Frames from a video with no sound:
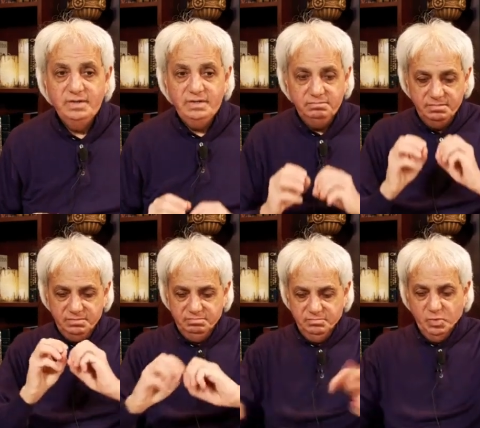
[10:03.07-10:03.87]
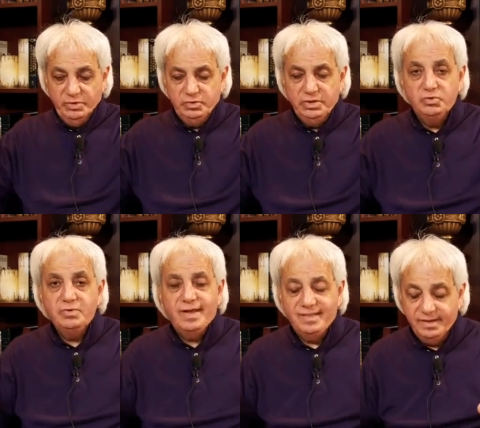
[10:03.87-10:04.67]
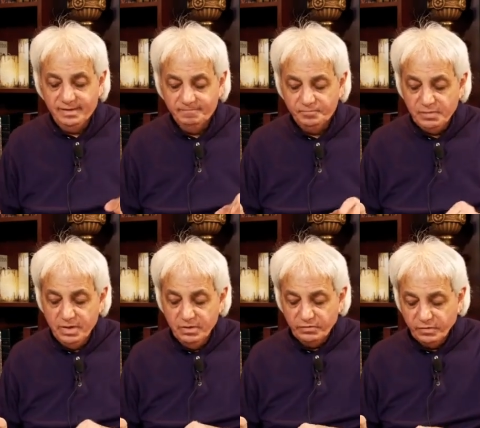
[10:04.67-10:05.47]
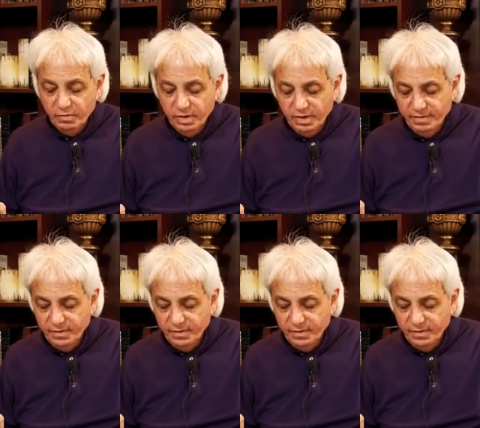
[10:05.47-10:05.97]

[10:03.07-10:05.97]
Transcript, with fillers: He went into nothing. So